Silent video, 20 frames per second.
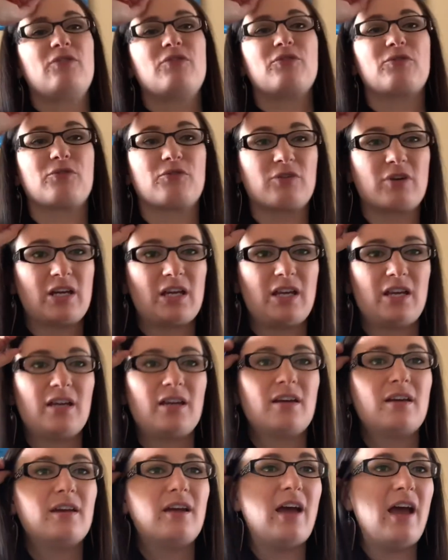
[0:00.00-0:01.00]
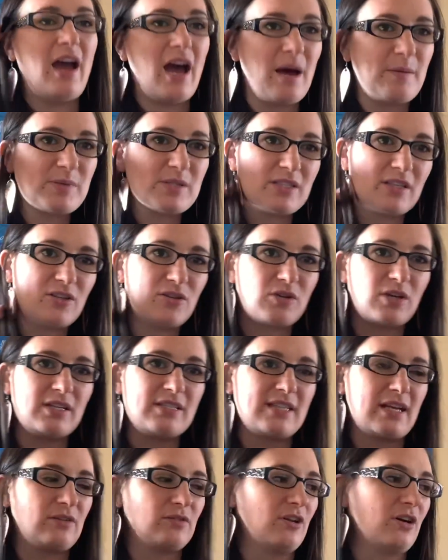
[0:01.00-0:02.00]
free apps that you
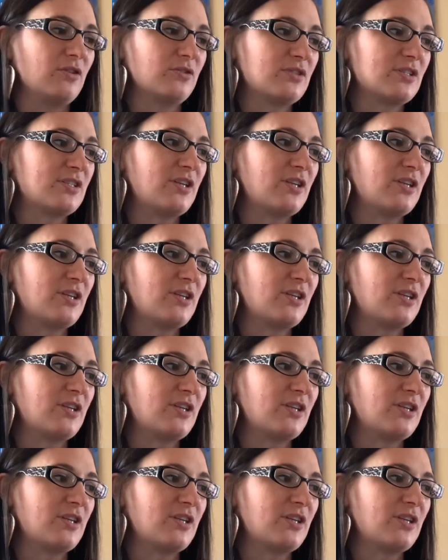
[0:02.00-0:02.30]
can download.